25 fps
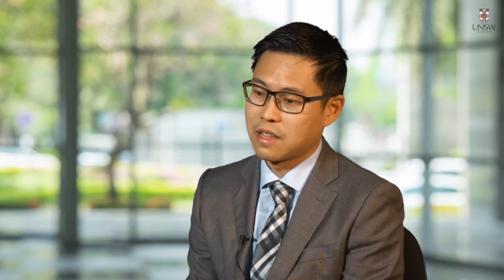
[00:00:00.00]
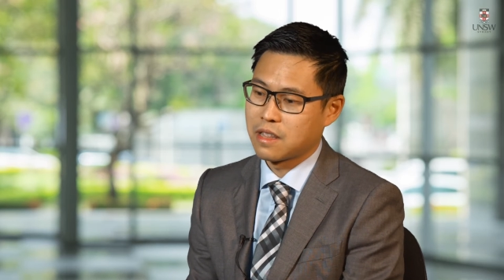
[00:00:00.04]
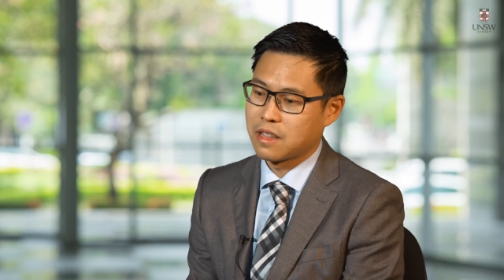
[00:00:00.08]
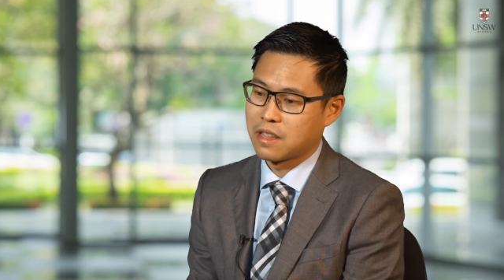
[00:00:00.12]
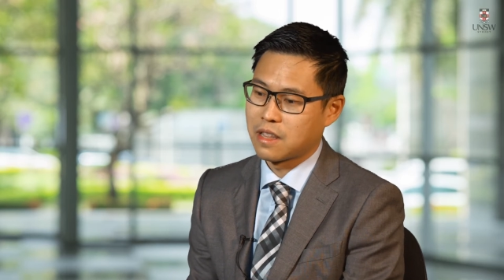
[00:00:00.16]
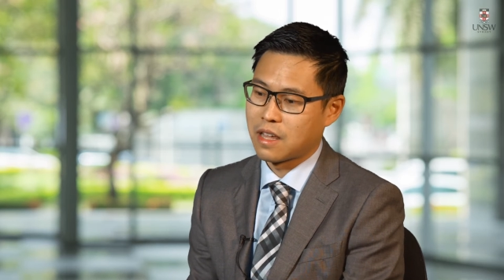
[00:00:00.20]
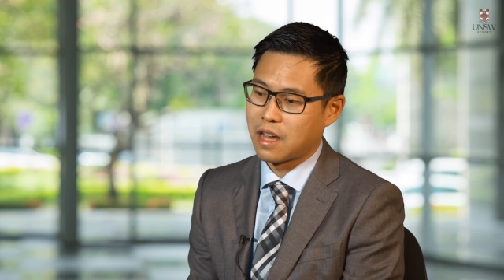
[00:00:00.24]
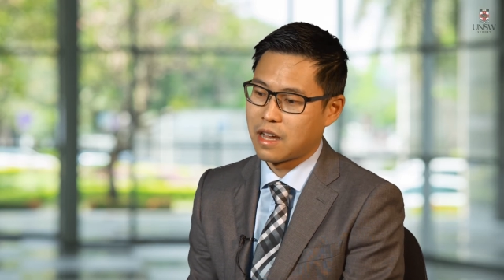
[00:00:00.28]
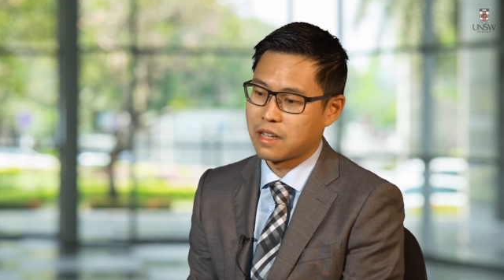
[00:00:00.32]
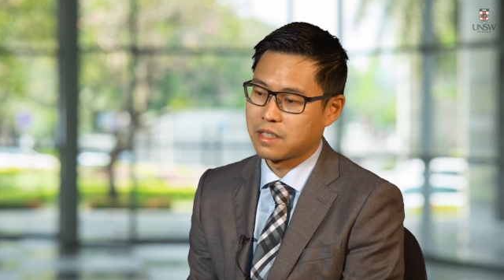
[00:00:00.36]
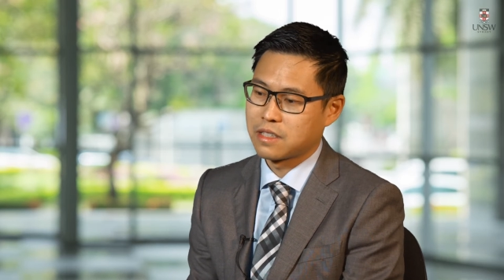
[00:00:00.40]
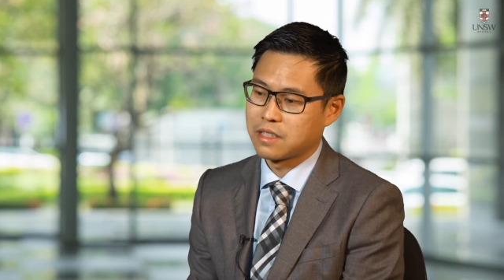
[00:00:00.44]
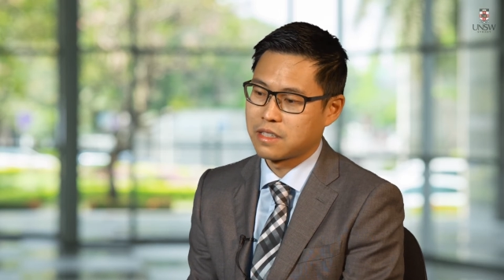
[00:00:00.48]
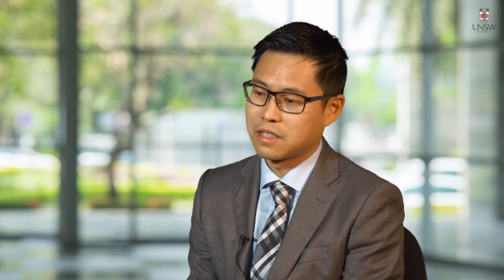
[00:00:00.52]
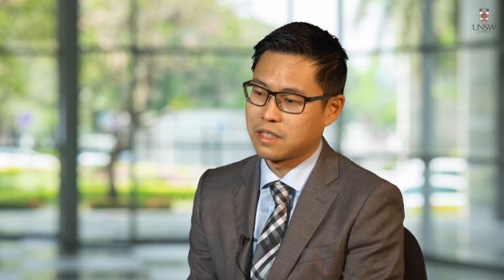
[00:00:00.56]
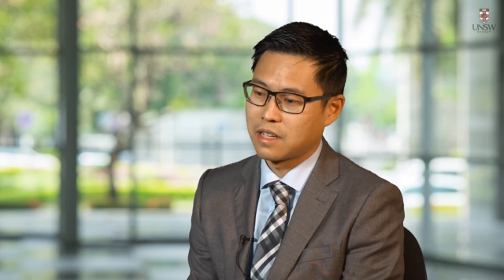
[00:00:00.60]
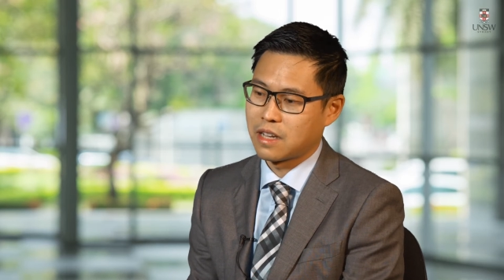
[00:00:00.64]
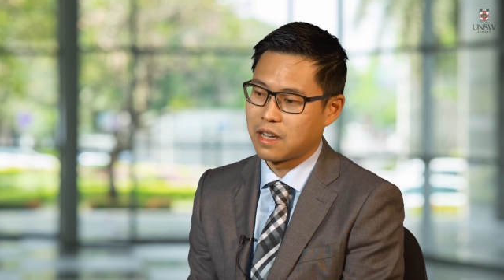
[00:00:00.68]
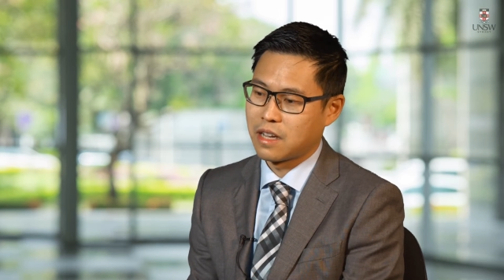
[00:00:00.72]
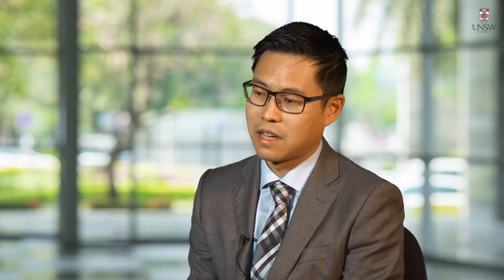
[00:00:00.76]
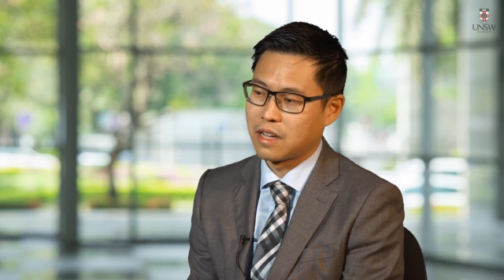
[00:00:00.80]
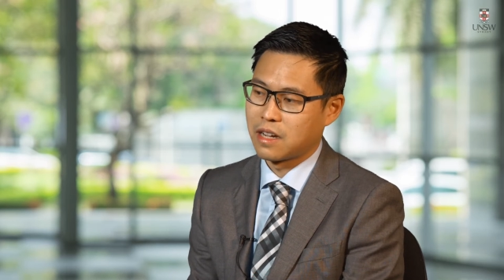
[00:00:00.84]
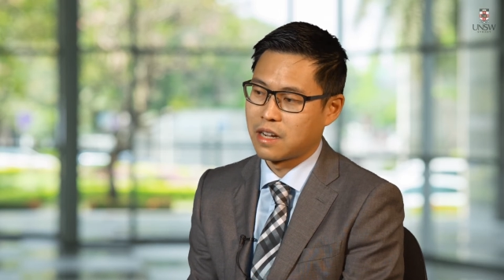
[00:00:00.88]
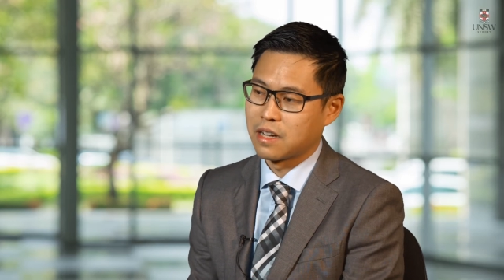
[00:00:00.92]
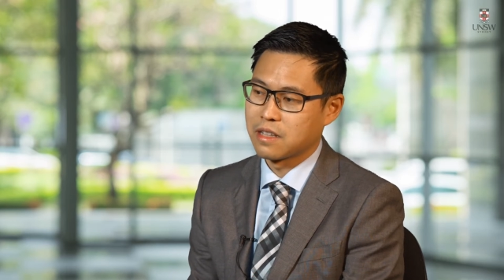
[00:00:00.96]
that
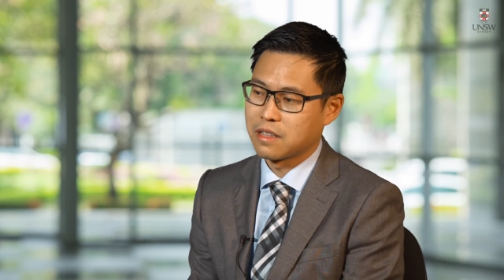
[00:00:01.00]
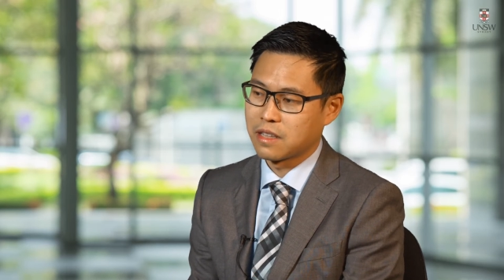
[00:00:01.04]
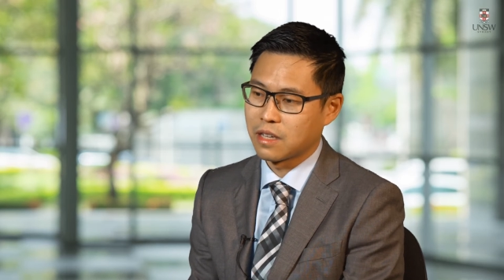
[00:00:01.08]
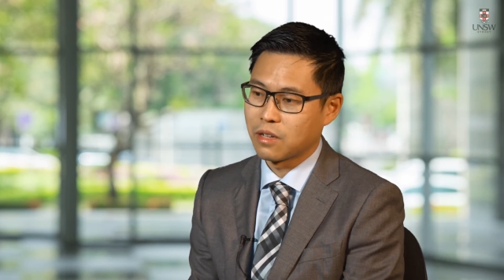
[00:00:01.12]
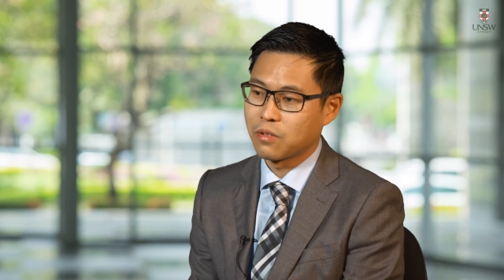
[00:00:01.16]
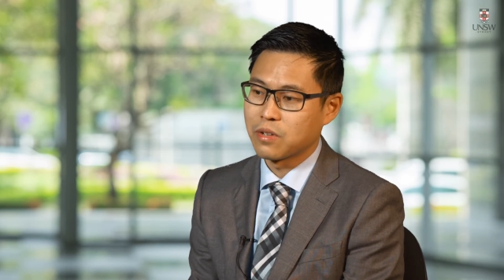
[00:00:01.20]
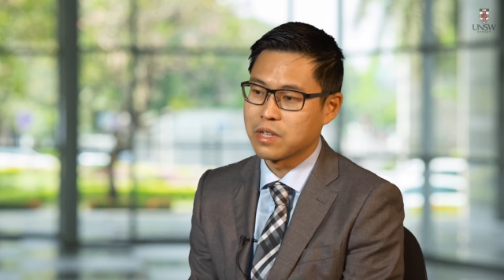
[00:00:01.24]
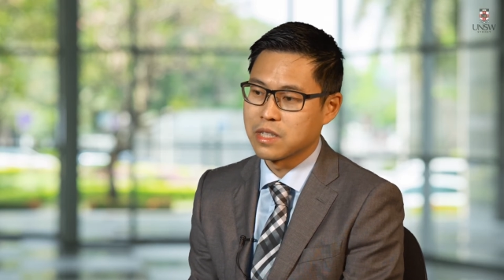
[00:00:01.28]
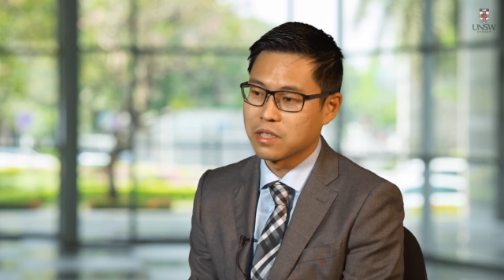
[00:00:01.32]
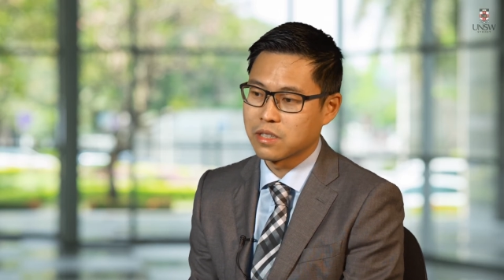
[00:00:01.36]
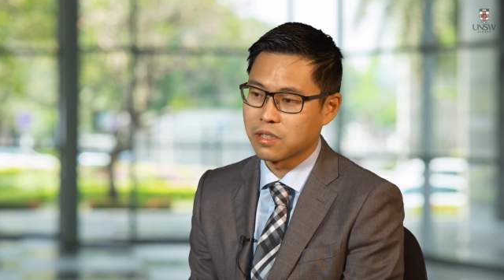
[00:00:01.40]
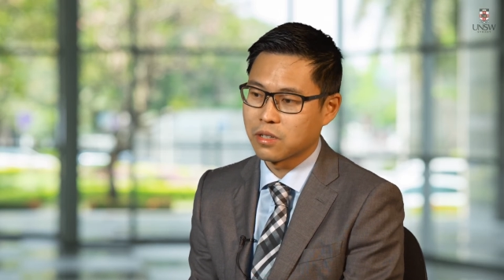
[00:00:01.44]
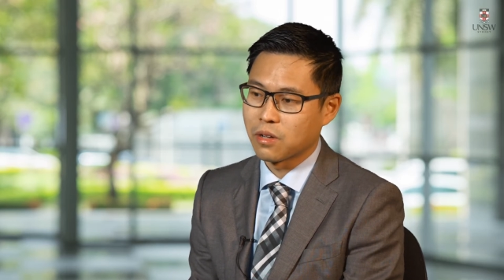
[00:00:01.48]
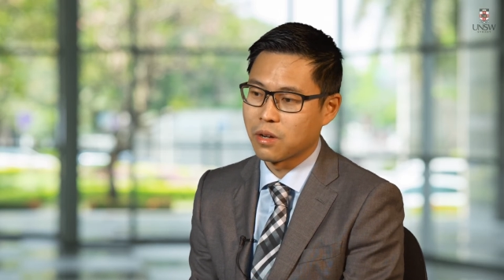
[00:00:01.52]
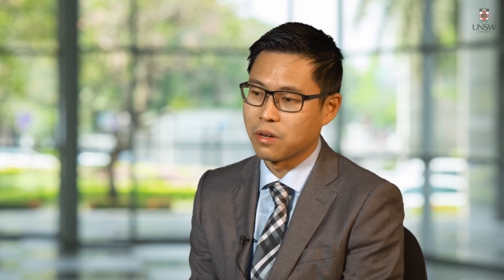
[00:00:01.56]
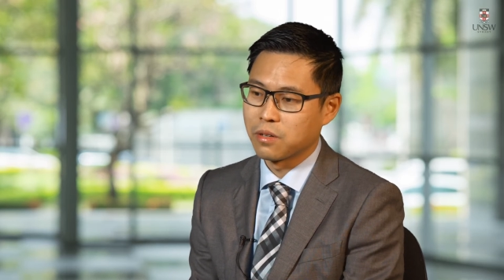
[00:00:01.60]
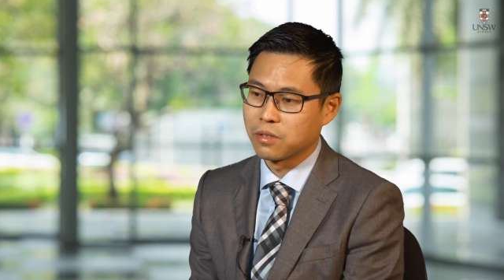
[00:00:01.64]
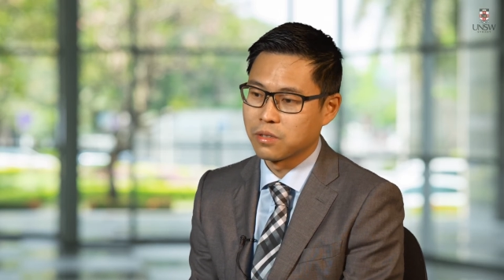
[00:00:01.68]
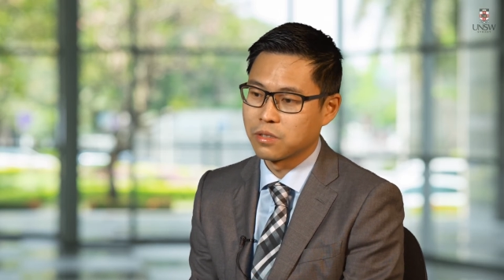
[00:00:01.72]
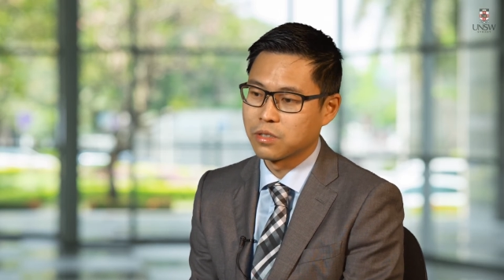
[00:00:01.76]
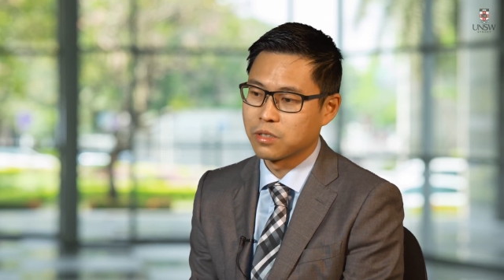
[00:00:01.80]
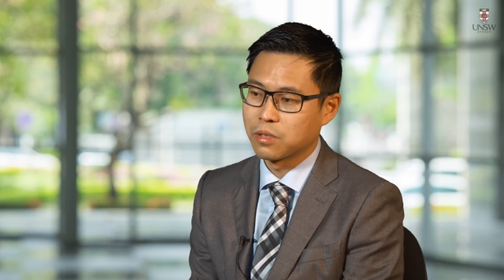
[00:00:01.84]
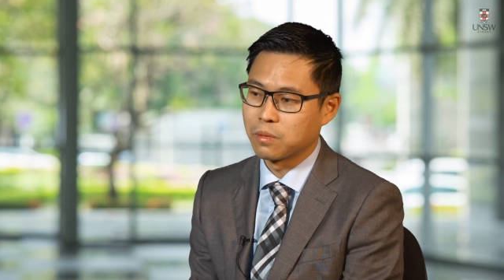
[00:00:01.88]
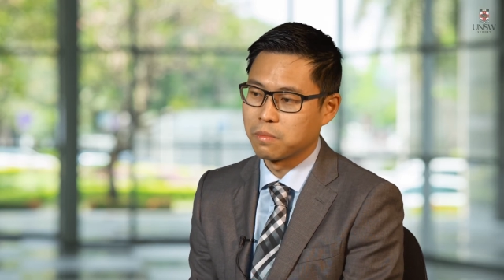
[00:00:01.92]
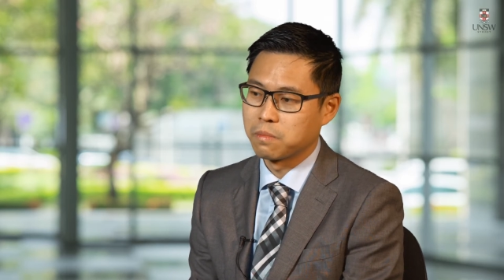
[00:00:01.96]
I think is
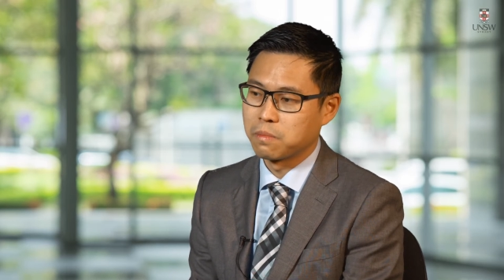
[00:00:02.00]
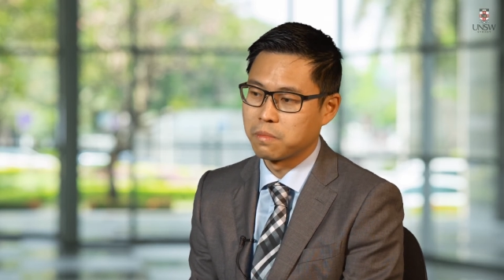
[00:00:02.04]
going to